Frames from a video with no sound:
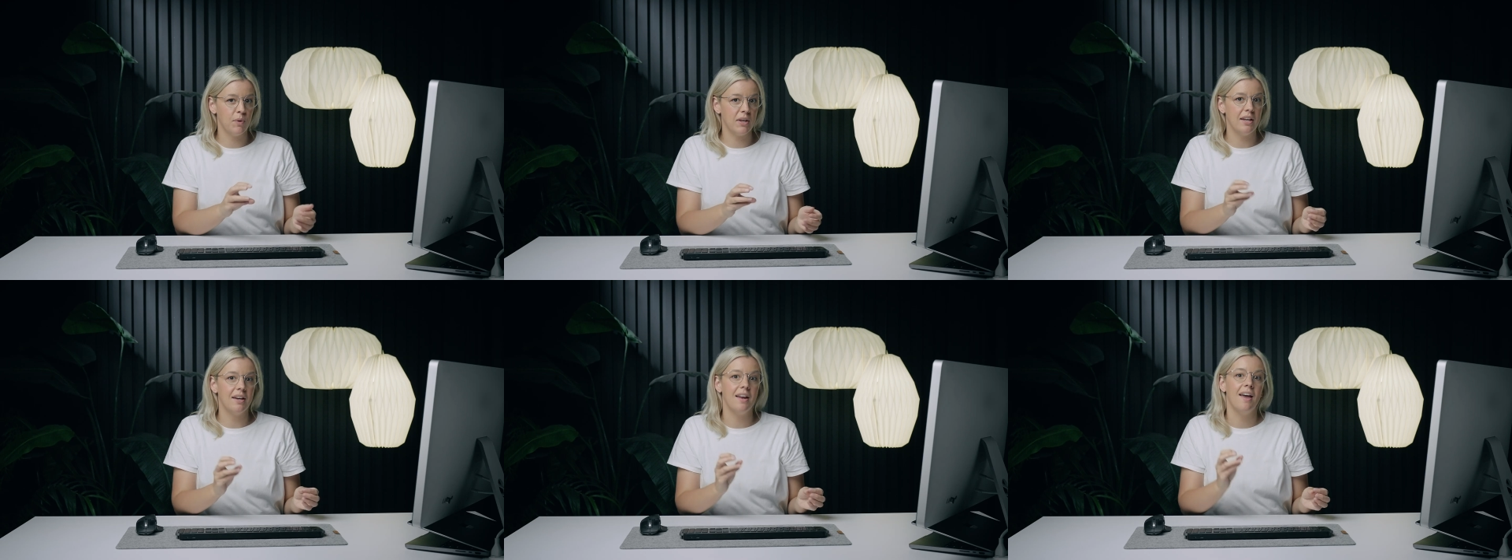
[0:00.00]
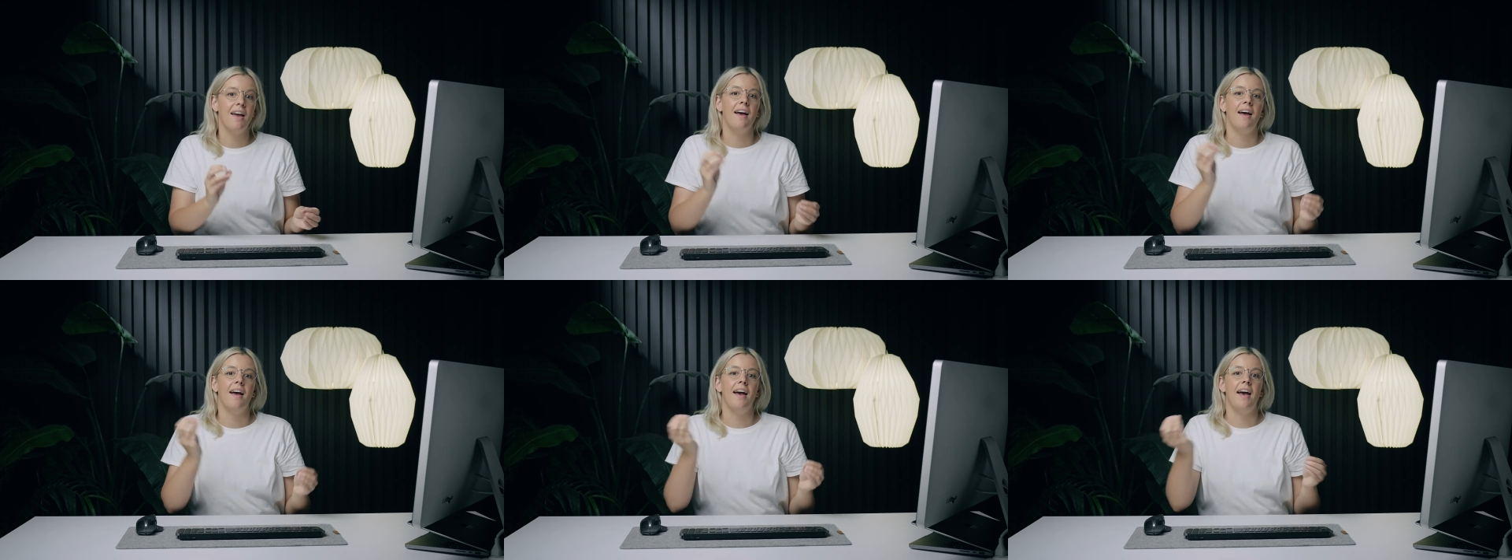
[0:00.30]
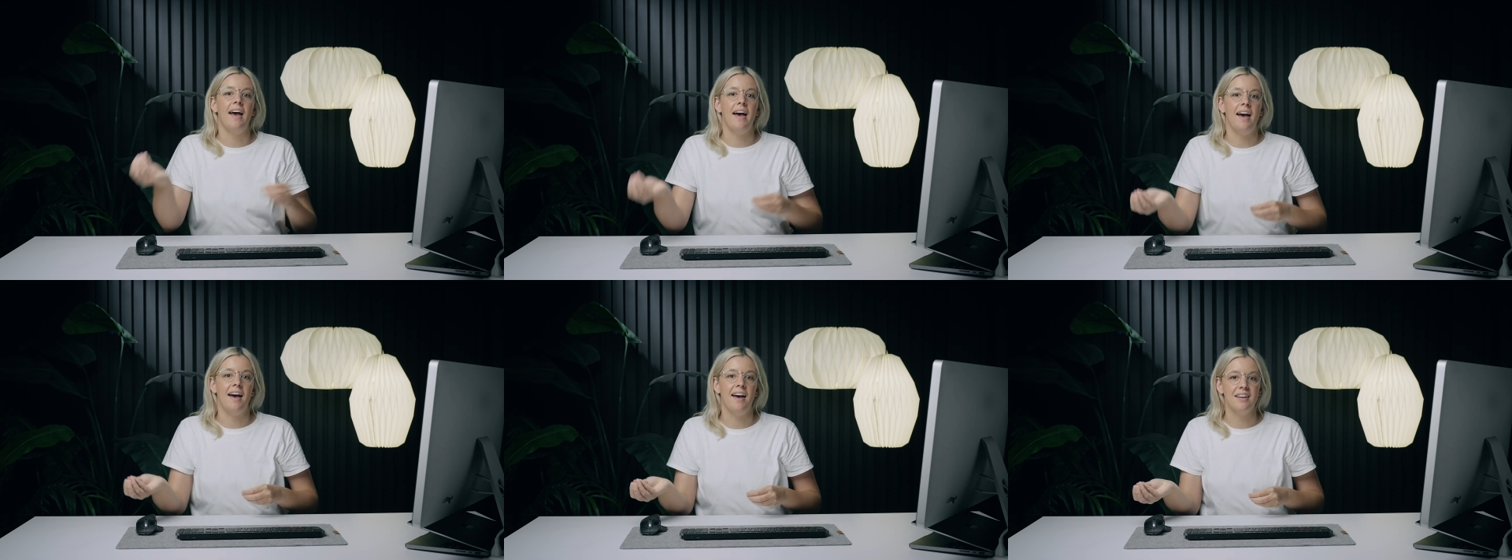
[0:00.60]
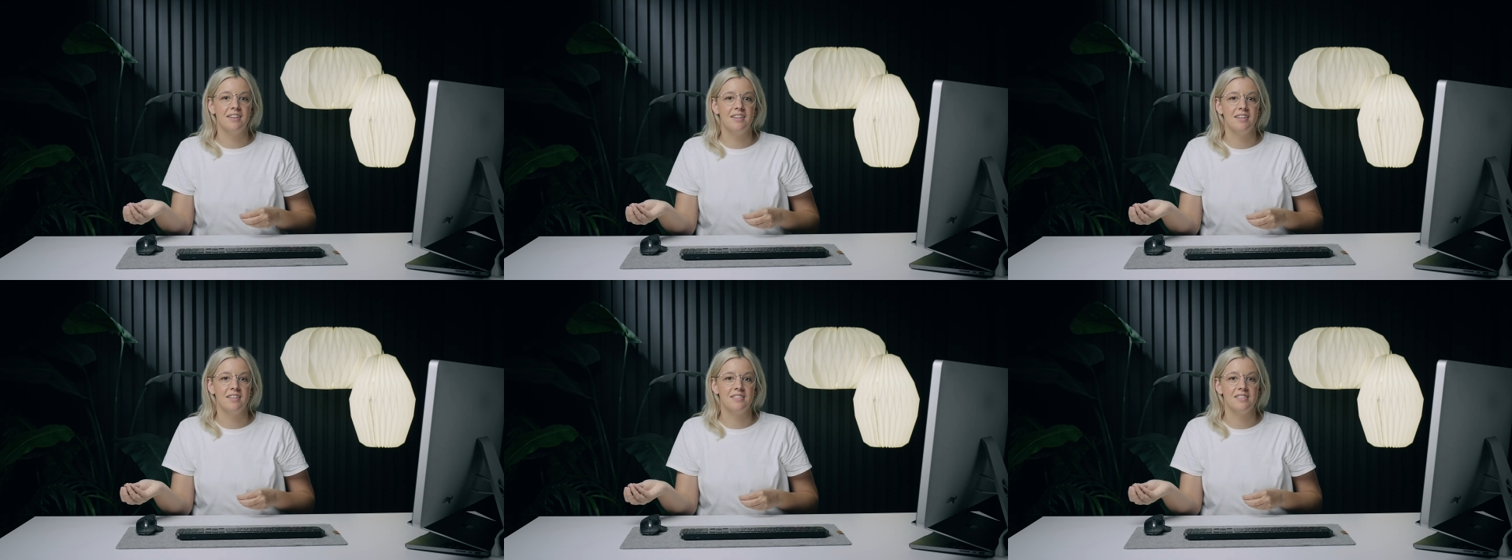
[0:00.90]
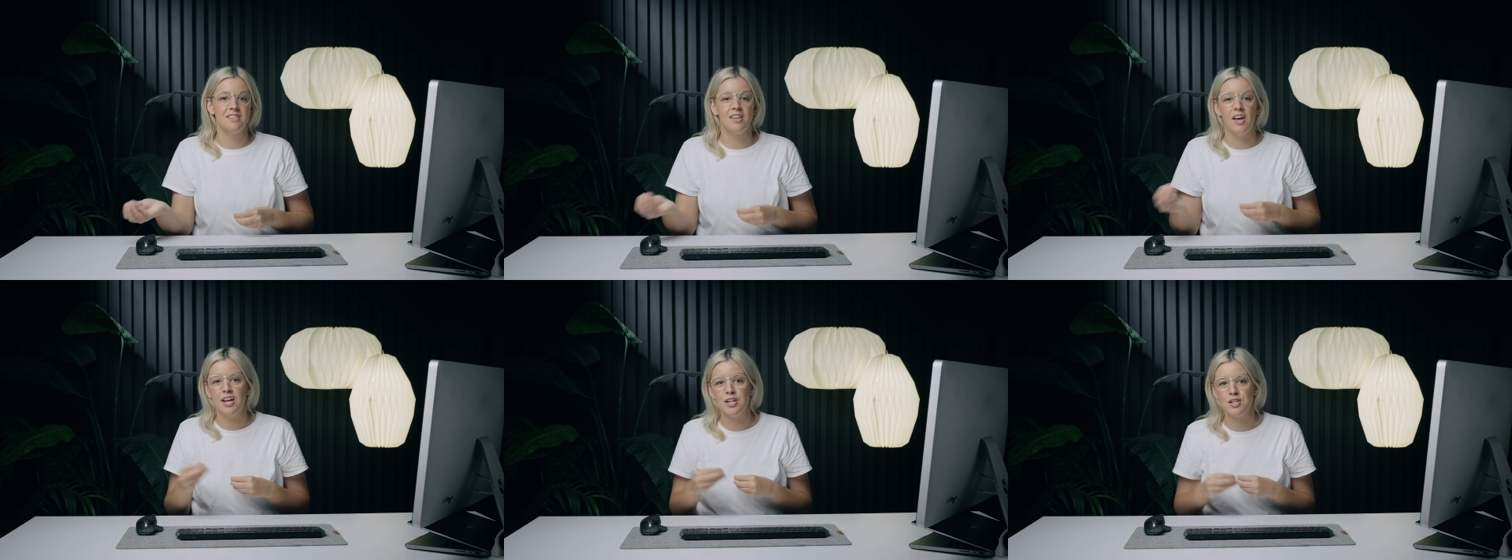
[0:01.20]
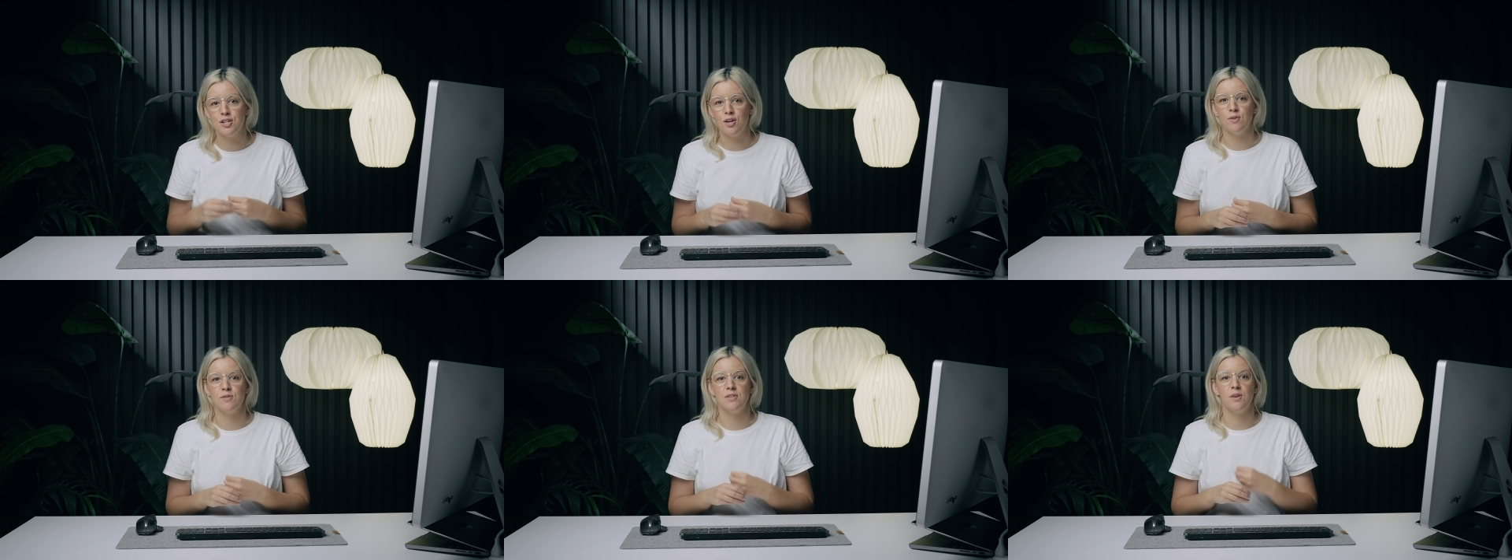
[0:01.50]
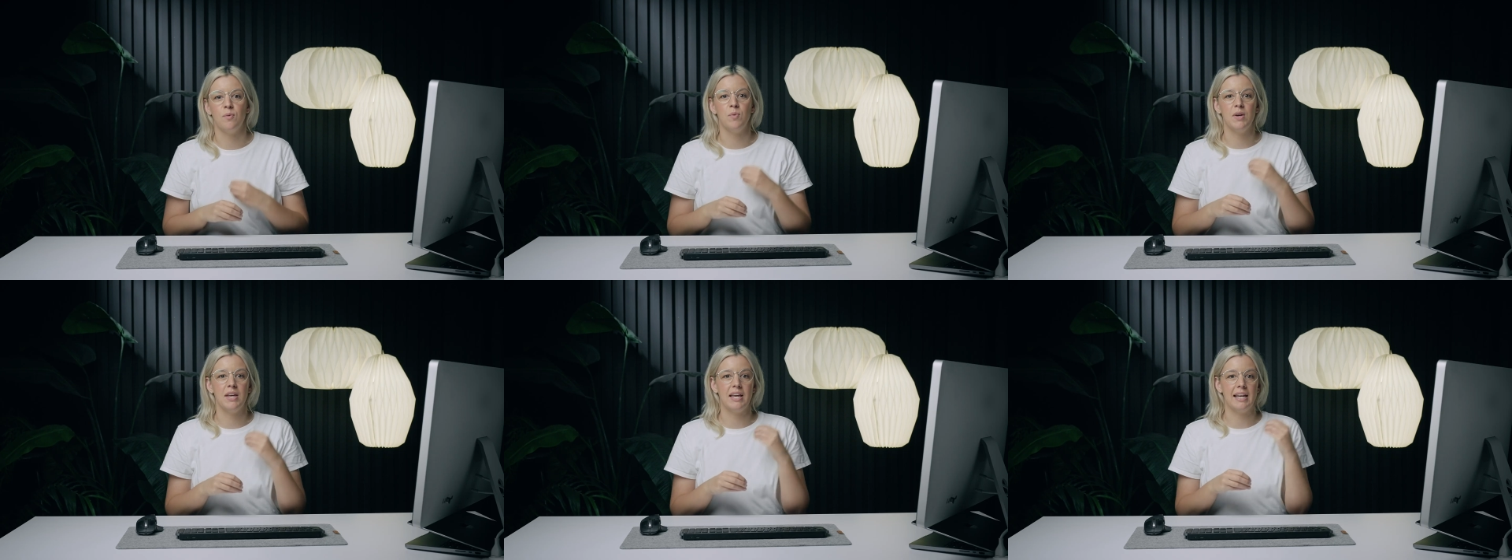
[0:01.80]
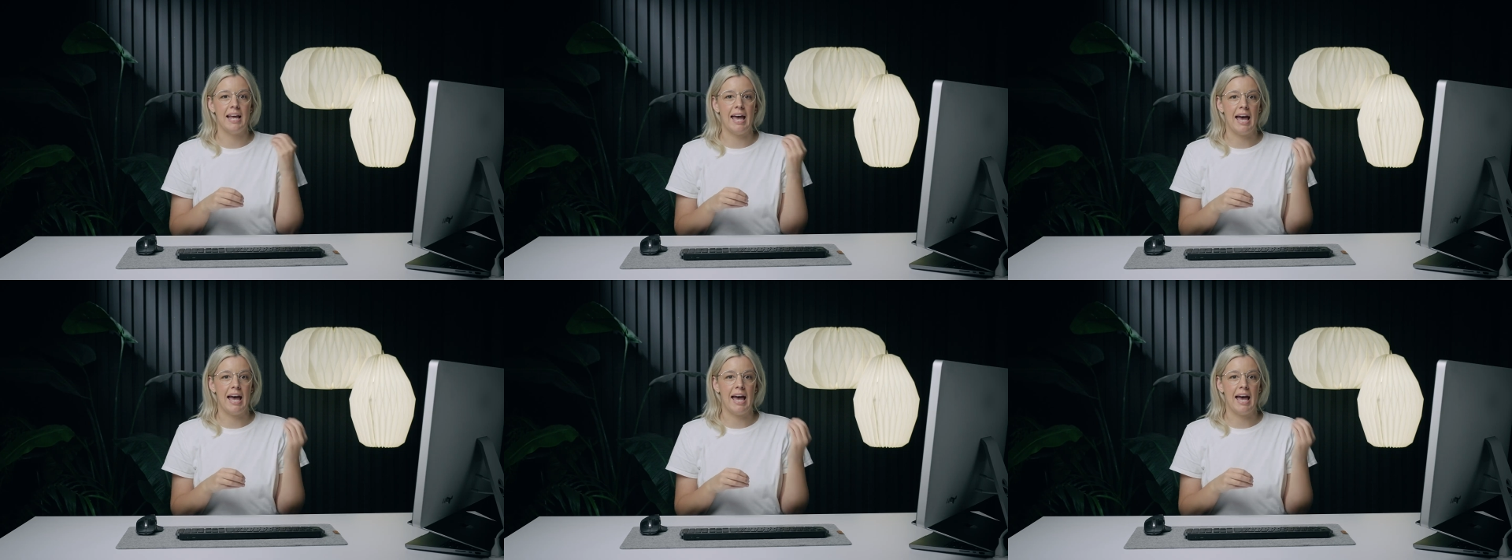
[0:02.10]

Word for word: we can add slideshows and we can